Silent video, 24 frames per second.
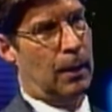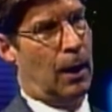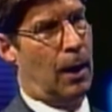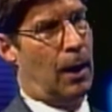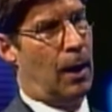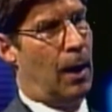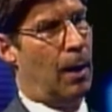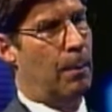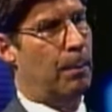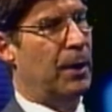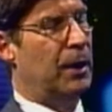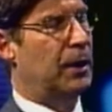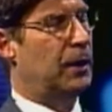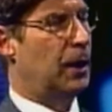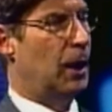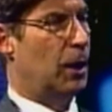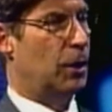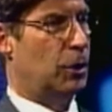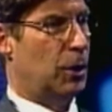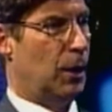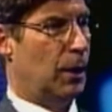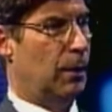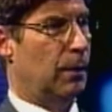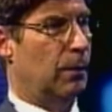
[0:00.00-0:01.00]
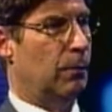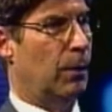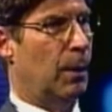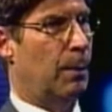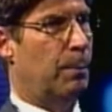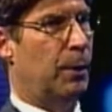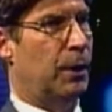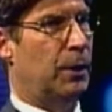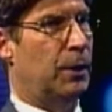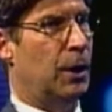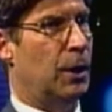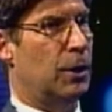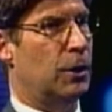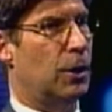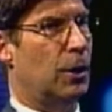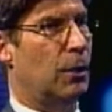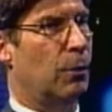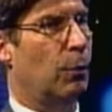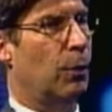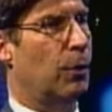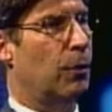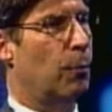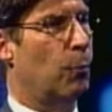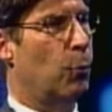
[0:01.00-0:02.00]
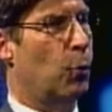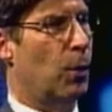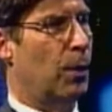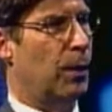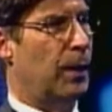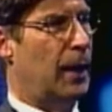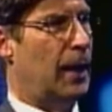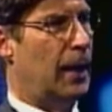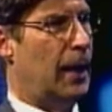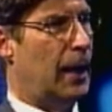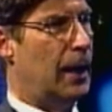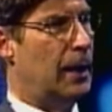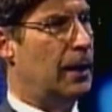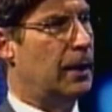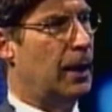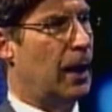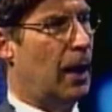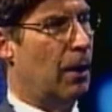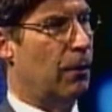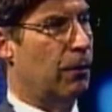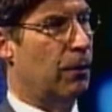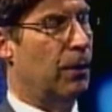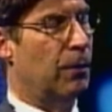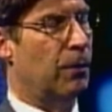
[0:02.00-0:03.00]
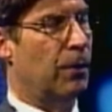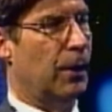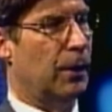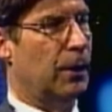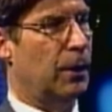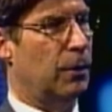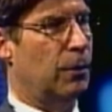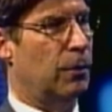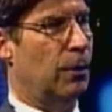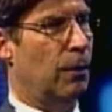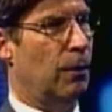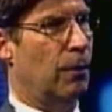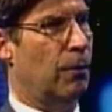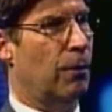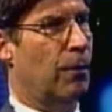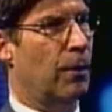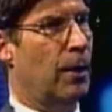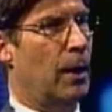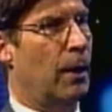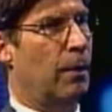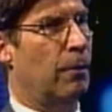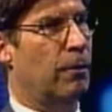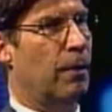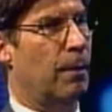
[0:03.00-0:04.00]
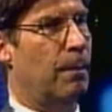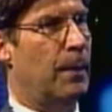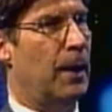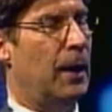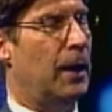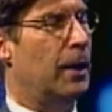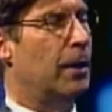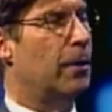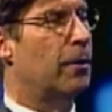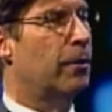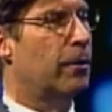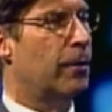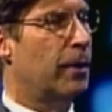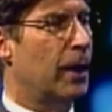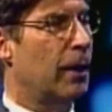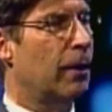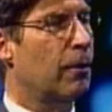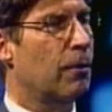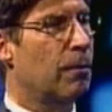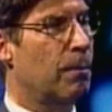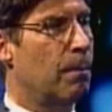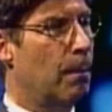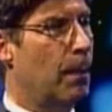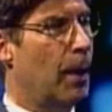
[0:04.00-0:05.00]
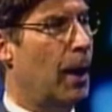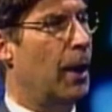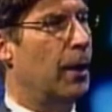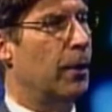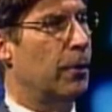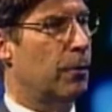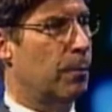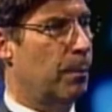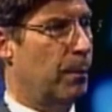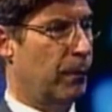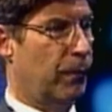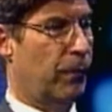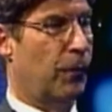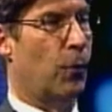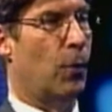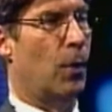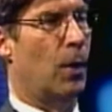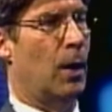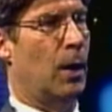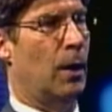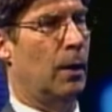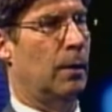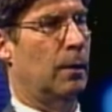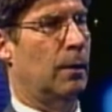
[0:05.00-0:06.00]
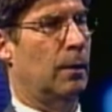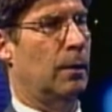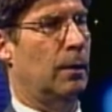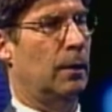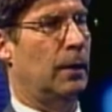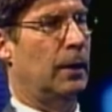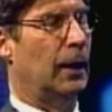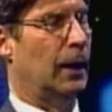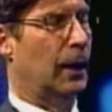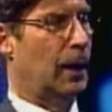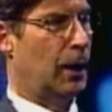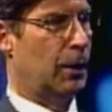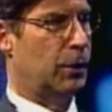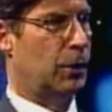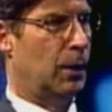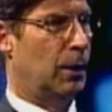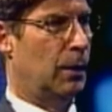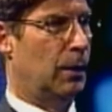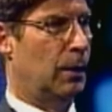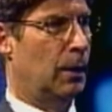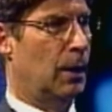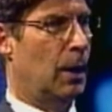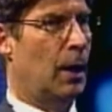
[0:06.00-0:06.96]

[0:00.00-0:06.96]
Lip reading: a petition with more than 8,000 signatures submitted 6 months before the election.